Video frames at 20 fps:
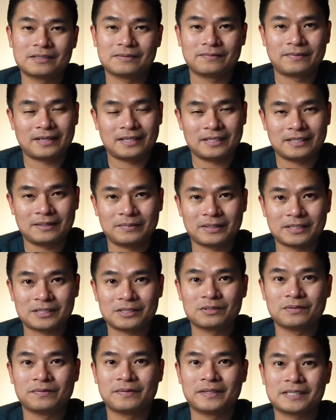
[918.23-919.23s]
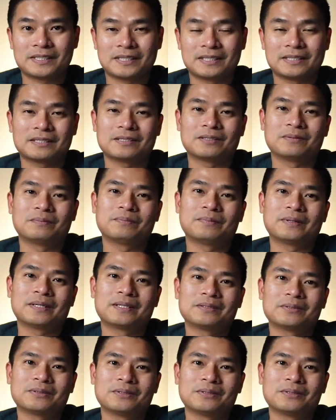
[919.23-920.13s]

very much sufficient compared